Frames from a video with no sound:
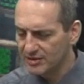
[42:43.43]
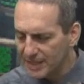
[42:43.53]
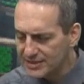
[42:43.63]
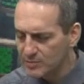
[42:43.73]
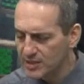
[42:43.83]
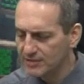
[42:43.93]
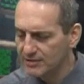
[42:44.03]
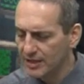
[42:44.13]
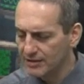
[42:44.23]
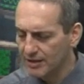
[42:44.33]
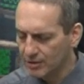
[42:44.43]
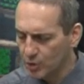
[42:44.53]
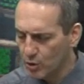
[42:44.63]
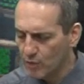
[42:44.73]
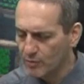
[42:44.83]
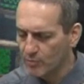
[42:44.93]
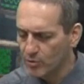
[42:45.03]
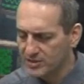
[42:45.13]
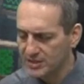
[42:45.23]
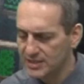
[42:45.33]
Next week, I'll go over
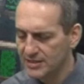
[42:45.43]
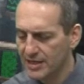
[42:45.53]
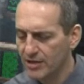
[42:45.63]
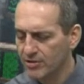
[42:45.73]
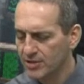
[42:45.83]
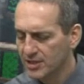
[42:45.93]
more detail